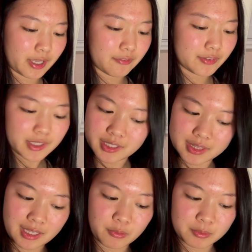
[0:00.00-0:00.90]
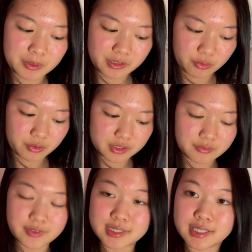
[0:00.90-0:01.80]
I feel like that would be cool to
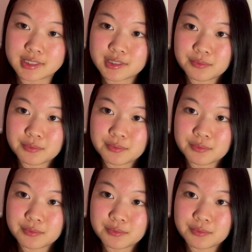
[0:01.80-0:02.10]
visit.